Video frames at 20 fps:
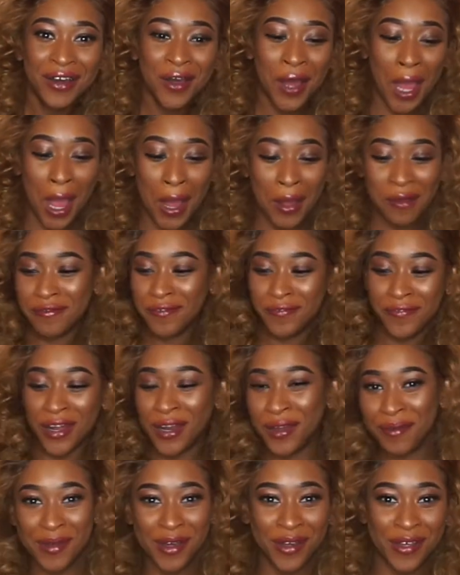Um, follow
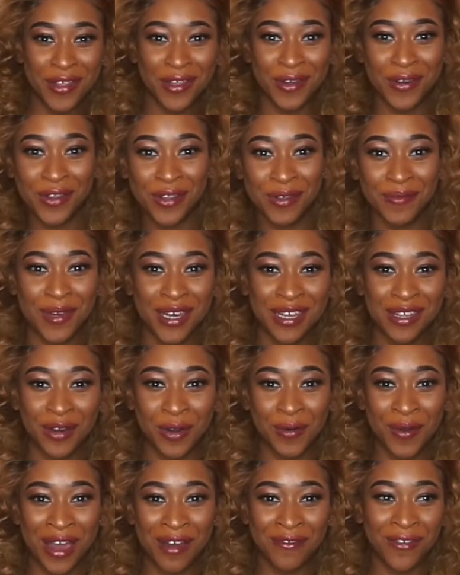me on social media or
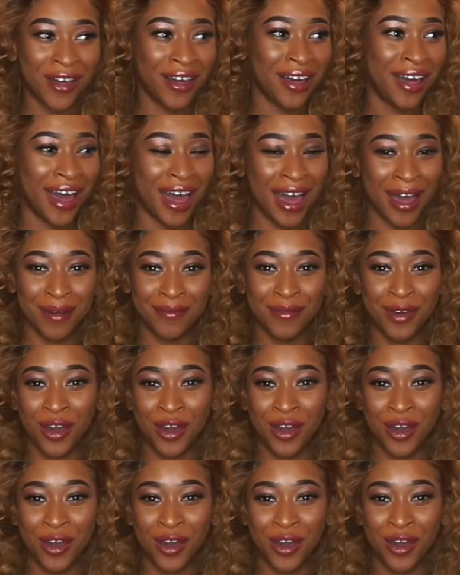whatever. I'm